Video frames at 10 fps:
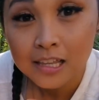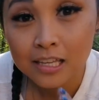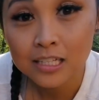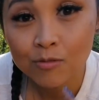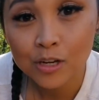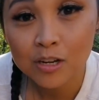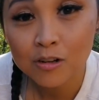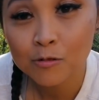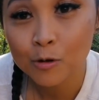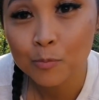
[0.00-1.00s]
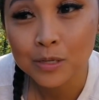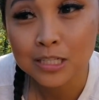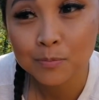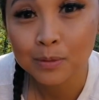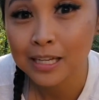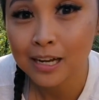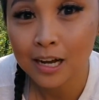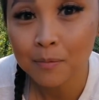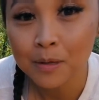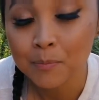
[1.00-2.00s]
This video will be split
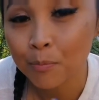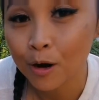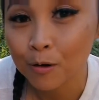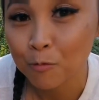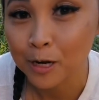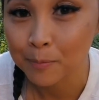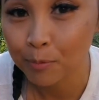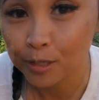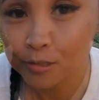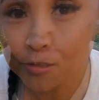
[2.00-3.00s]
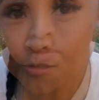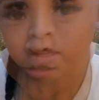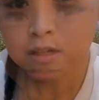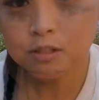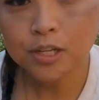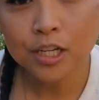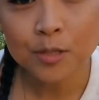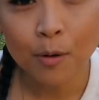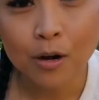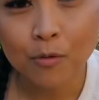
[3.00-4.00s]
up in part one and part two. So, so
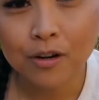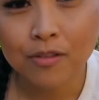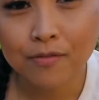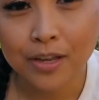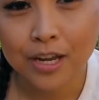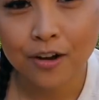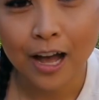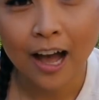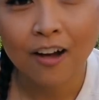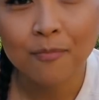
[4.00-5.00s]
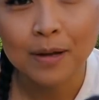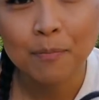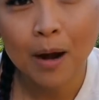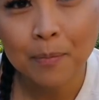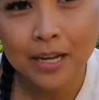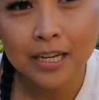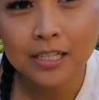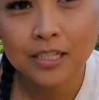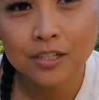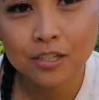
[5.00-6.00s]
here's part one of the video. I have my
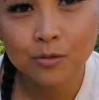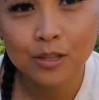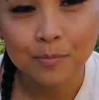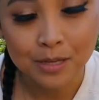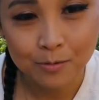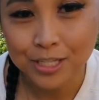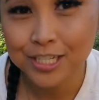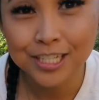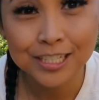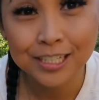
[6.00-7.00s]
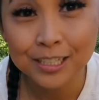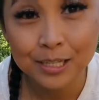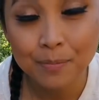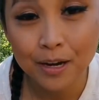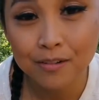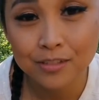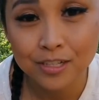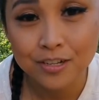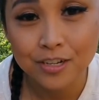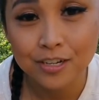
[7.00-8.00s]
propagating scissors with me, which is just clean pair of
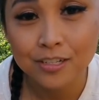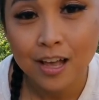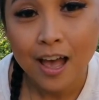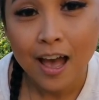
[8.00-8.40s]
scissors.